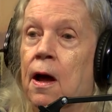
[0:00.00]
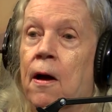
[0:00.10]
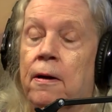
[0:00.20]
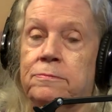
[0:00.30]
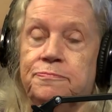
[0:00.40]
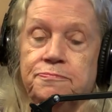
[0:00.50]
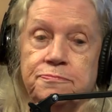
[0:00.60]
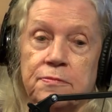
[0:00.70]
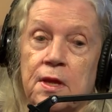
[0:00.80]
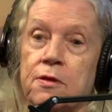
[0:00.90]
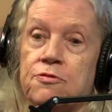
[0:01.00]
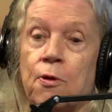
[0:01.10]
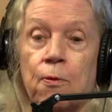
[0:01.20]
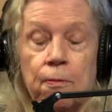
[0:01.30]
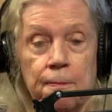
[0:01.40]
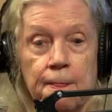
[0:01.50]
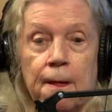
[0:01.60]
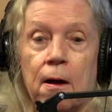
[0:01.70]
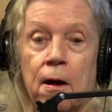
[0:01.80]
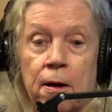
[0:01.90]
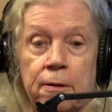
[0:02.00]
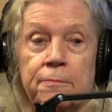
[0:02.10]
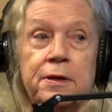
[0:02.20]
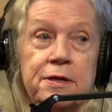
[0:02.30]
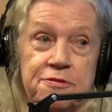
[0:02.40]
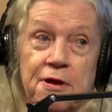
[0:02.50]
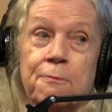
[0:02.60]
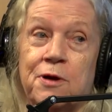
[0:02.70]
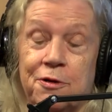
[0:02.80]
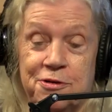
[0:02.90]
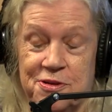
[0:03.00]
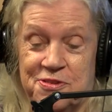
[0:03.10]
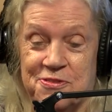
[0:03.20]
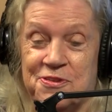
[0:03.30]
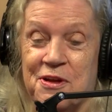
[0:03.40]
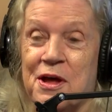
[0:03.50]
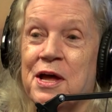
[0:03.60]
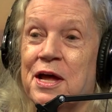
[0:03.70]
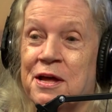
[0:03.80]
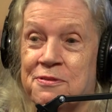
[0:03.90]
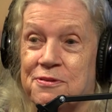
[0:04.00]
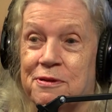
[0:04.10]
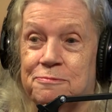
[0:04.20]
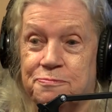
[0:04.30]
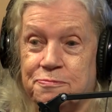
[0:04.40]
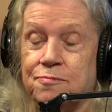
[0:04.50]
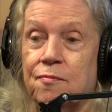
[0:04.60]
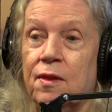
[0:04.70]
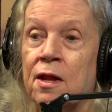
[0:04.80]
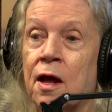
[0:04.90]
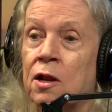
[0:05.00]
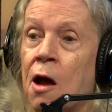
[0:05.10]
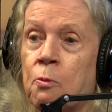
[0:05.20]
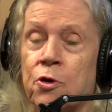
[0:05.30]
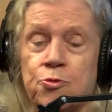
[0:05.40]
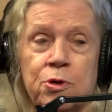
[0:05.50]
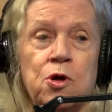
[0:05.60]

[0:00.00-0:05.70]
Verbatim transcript: Um, so um, in some countries, it's it's a lot worse.